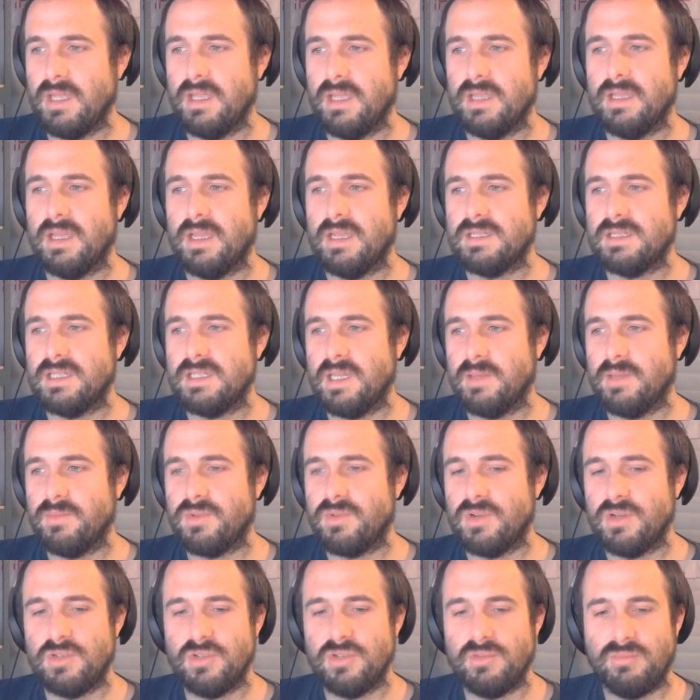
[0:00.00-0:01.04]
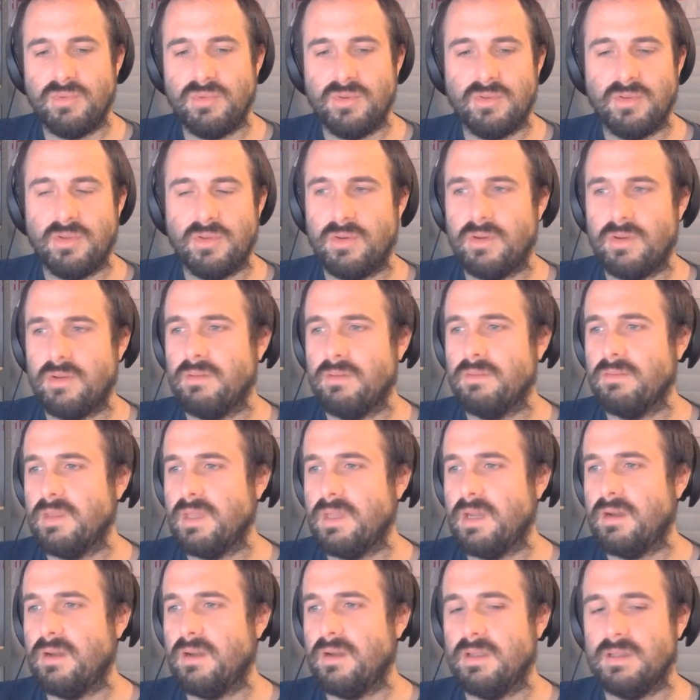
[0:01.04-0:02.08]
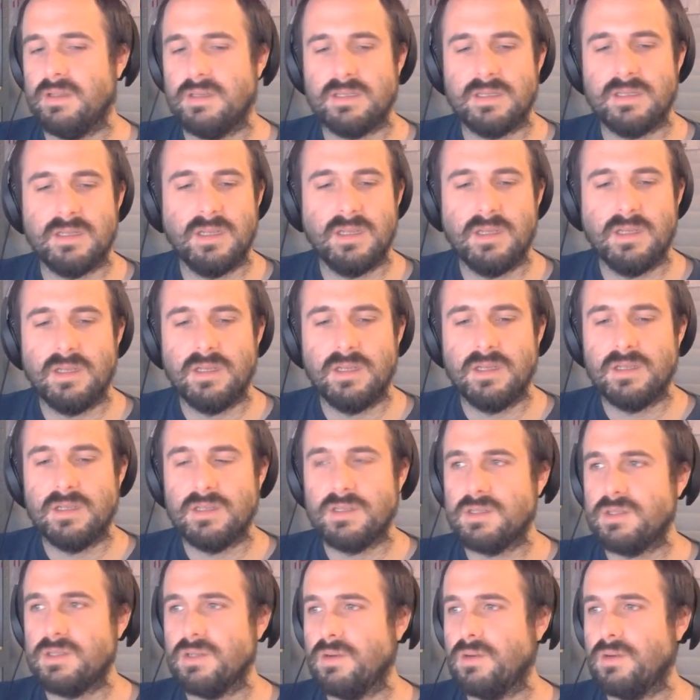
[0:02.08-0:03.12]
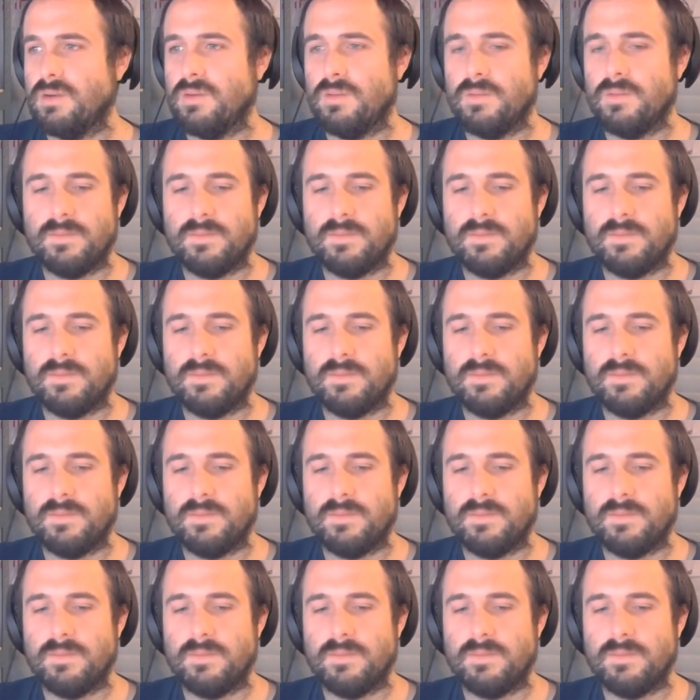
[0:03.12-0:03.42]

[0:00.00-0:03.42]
STM32 bootloader. There it is. So